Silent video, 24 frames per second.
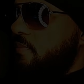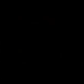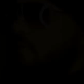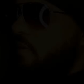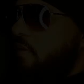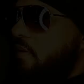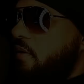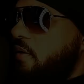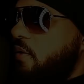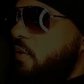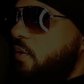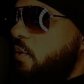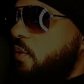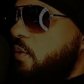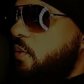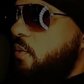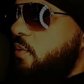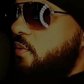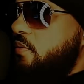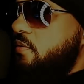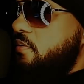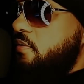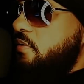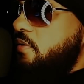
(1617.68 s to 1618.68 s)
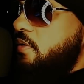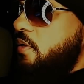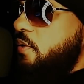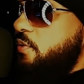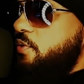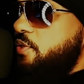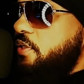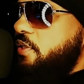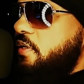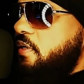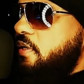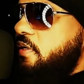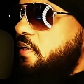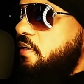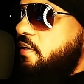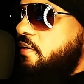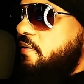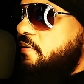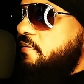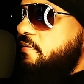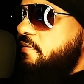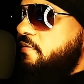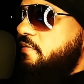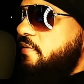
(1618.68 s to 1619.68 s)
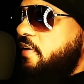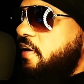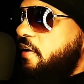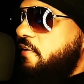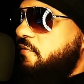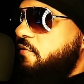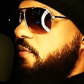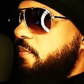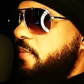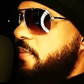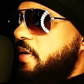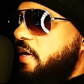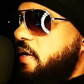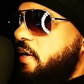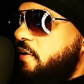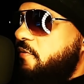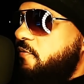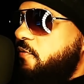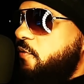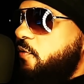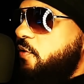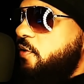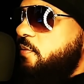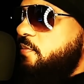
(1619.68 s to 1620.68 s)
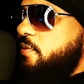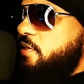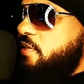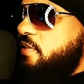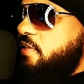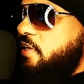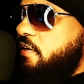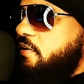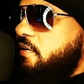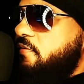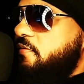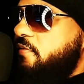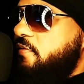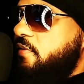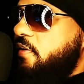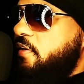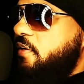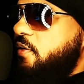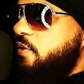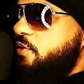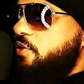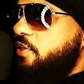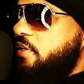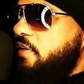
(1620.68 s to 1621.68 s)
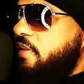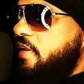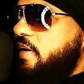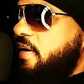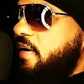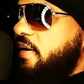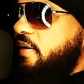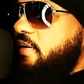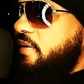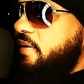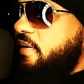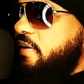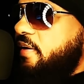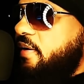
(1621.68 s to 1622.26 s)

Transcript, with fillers: The old notion of every man for himself, the notion that